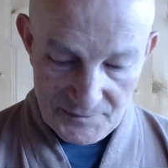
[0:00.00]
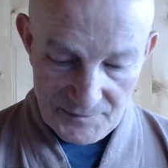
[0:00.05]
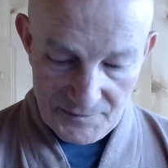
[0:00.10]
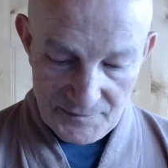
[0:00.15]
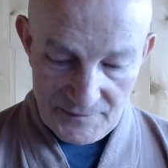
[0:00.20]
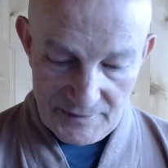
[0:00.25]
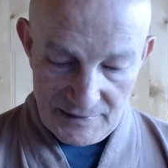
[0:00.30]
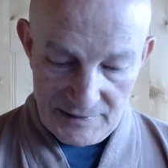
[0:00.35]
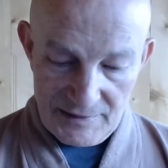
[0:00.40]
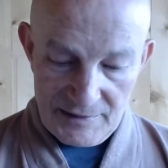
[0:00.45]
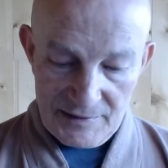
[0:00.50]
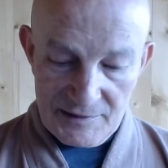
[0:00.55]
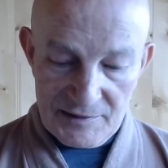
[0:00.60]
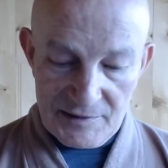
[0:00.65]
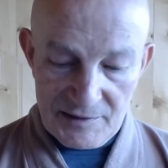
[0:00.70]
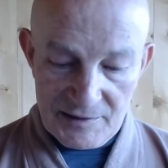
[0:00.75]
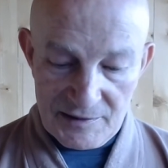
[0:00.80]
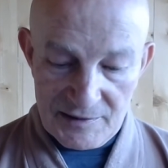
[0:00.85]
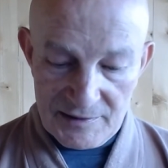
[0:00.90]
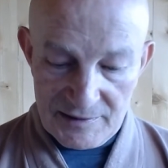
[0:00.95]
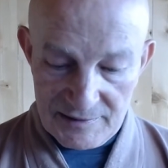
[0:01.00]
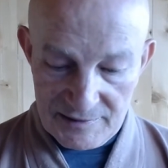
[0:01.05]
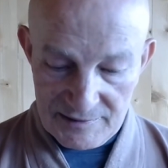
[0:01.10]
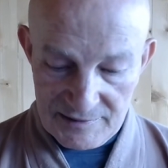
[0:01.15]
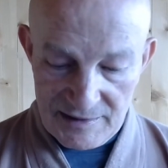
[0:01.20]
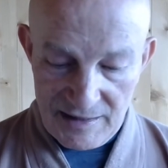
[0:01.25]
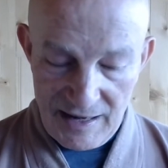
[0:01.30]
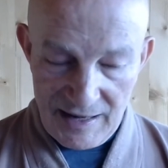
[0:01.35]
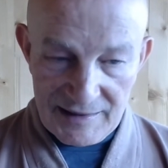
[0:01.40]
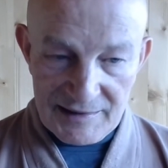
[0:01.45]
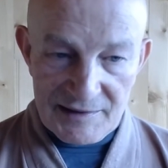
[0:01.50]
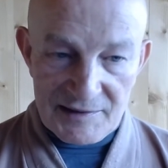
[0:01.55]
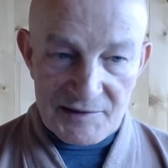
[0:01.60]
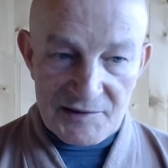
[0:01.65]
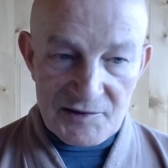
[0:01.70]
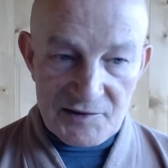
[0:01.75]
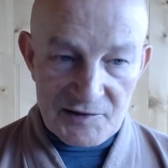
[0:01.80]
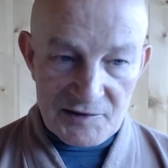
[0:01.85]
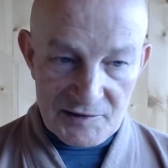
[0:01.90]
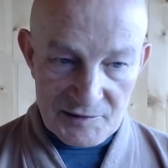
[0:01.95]
in the
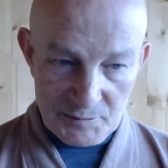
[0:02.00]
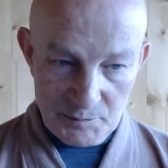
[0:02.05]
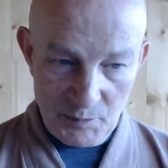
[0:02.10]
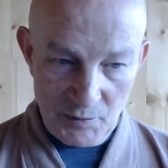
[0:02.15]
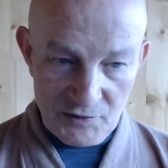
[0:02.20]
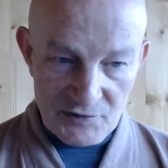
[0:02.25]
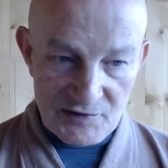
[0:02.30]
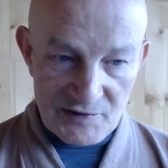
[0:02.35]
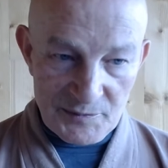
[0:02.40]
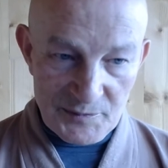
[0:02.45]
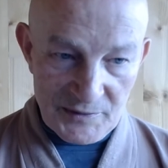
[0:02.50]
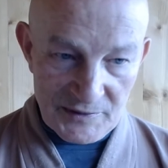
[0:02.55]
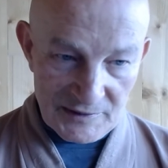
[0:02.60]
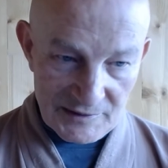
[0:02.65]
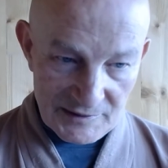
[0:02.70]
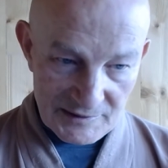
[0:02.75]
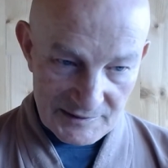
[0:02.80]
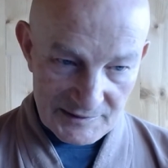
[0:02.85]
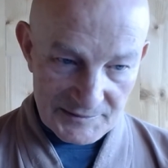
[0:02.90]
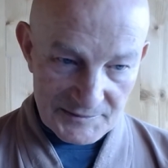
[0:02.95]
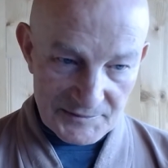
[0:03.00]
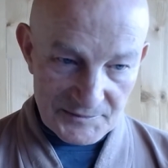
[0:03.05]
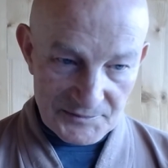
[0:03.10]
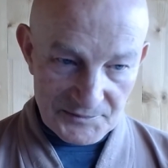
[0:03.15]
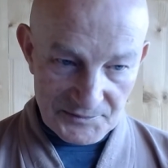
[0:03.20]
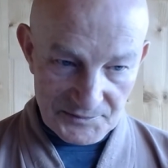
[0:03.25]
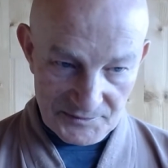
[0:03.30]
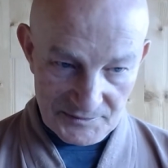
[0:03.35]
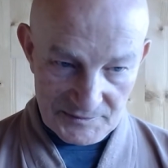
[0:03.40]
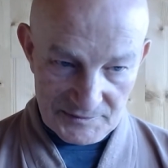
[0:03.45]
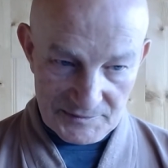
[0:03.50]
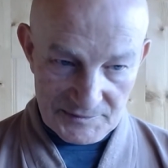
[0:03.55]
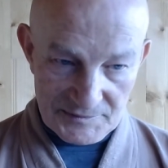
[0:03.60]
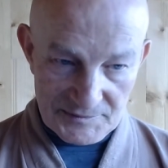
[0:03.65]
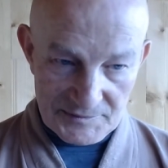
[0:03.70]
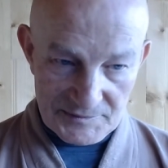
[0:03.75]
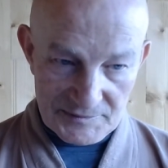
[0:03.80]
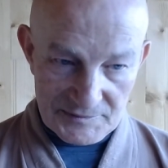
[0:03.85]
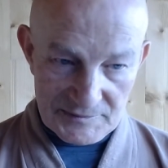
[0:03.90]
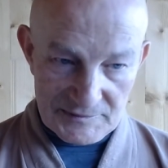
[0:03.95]
highest possible
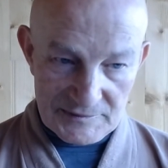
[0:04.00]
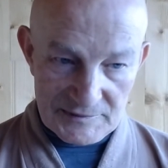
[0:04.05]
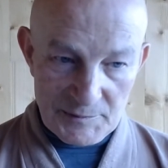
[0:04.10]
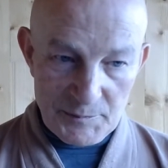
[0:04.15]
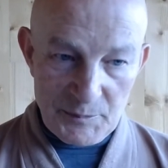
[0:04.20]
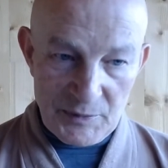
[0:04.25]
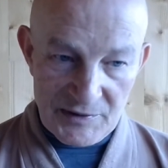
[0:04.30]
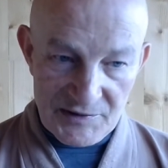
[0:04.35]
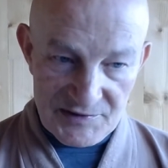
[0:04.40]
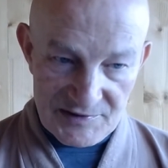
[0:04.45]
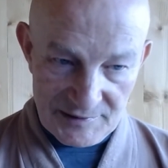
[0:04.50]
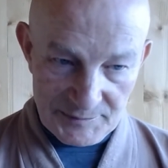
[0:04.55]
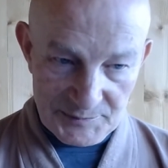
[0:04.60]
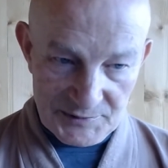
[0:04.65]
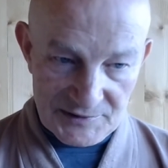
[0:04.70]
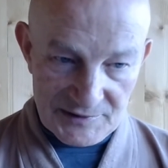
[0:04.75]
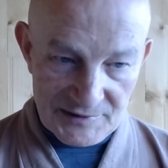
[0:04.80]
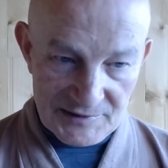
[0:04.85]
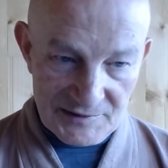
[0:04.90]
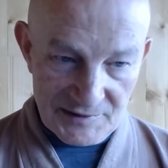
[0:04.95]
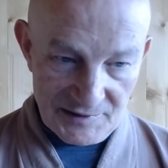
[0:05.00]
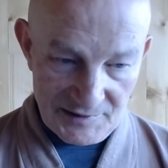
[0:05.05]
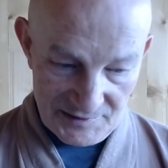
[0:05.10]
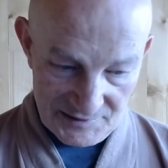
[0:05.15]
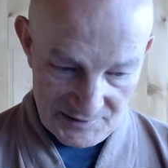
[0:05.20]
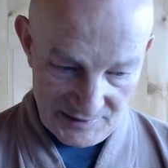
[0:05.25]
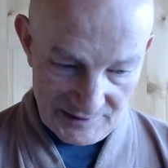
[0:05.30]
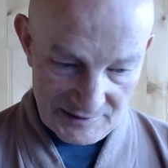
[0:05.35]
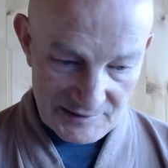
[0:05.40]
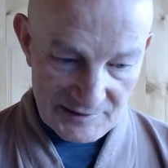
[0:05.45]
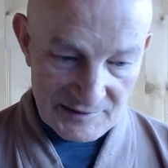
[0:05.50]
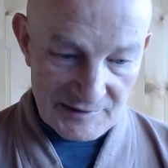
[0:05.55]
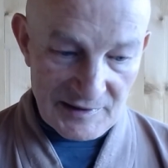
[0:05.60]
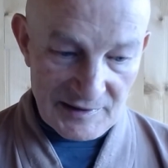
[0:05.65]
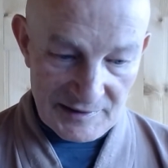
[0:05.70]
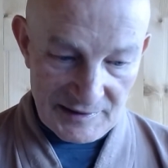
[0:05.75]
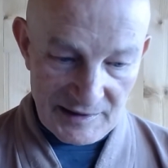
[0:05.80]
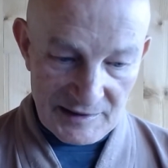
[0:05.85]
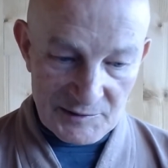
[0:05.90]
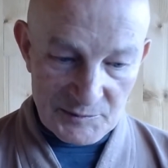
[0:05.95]
perception that
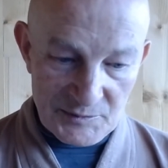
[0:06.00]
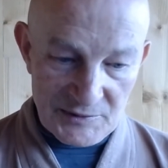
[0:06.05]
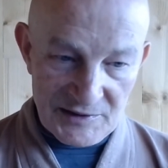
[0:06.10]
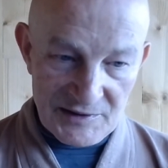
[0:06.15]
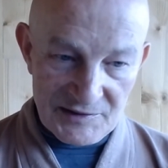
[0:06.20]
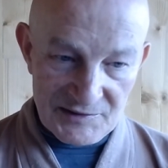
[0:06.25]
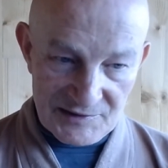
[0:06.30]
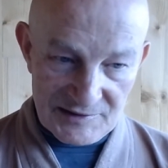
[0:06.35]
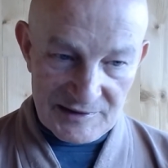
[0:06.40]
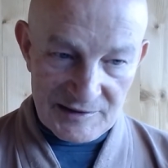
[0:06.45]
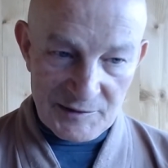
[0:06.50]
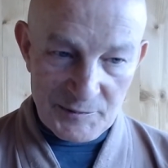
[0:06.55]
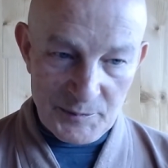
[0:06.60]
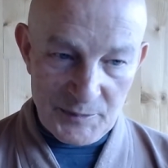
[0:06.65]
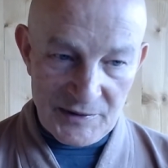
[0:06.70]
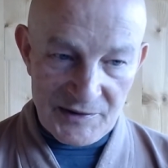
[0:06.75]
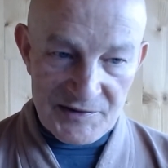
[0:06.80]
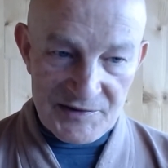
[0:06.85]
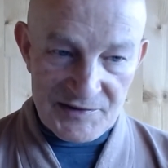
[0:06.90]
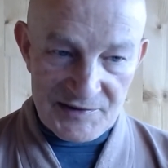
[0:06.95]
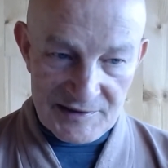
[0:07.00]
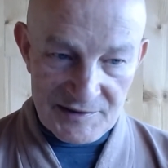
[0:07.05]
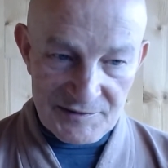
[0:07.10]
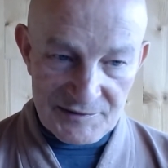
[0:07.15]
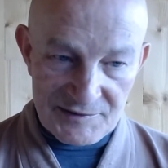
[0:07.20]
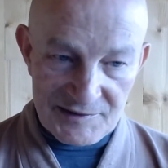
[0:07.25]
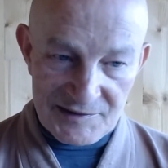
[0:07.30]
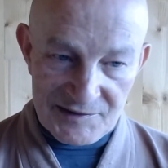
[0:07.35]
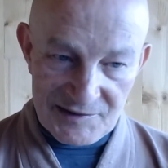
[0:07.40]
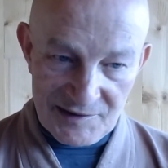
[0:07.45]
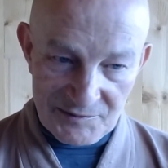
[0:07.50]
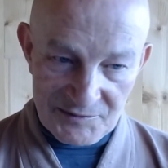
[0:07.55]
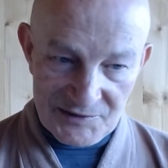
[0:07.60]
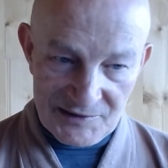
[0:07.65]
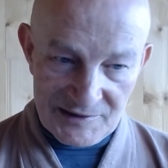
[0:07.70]
can be still perceived as something